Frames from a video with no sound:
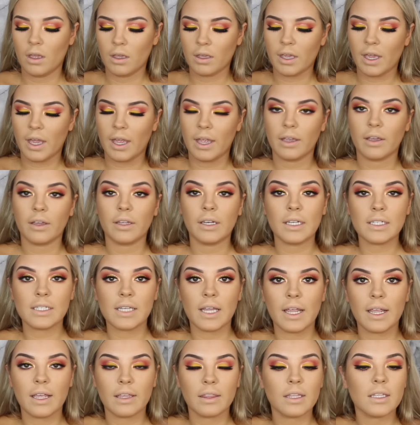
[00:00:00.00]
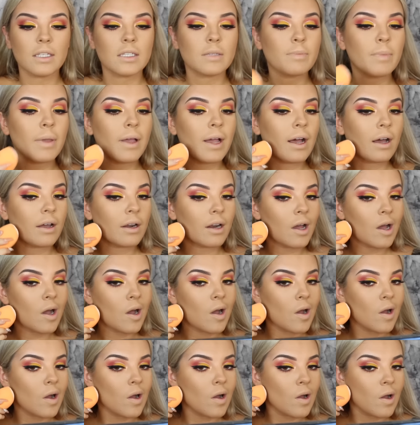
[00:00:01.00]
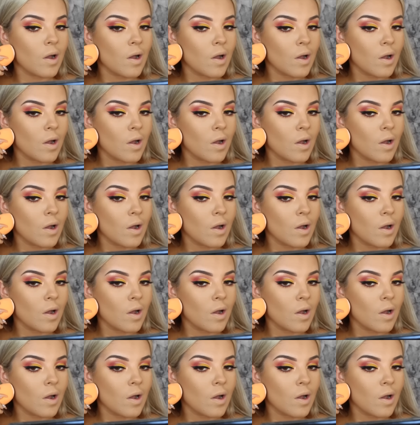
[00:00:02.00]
Okay, I'm gonna take this powder.